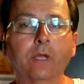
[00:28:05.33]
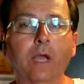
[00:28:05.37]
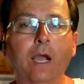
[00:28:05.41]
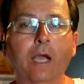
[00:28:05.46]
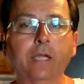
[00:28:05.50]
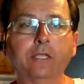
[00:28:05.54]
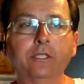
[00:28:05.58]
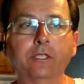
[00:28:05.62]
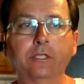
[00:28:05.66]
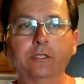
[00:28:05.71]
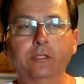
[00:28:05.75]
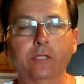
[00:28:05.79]

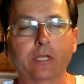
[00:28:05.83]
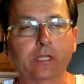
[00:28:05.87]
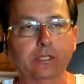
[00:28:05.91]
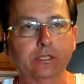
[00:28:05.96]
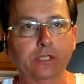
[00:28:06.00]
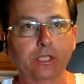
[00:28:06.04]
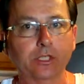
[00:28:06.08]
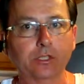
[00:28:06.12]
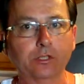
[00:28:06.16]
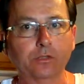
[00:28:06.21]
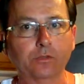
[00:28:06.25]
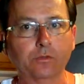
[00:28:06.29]
It
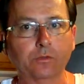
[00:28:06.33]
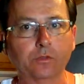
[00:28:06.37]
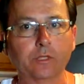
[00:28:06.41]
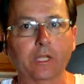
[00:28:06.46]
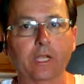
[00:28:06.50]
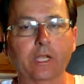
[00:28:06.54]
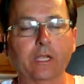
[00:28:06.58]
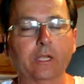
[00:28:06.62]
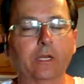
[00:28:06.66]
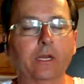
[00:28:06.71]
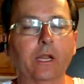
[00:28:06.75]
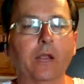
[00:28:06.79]
just was
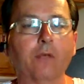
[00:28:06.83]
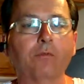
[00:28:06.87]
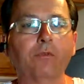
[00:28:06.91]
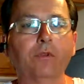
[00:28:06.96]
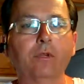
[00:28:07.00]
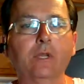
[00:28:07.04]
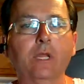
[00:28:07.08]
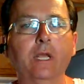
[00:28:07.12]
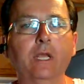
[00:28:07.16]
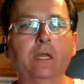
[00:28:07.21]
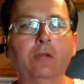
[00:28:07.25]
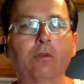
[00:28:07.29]
like an
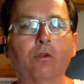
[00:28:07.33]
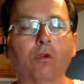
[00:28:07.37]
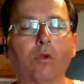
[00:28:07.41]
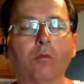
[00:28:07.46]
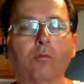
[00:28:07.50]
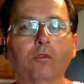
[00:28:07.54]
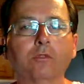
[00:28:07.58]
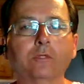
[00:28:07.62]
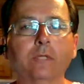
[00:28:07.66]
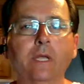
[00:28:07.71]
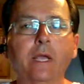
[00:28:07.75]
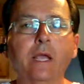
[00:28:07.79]
everyday
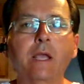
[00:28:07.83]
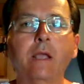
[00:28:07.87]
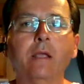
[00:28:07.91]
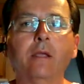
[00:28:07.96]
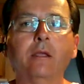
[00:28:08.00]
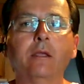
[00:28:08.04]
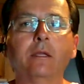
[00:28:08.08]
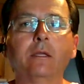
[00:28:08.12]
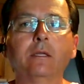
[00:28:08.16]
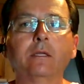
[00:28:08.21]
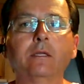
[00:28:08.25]
normal day.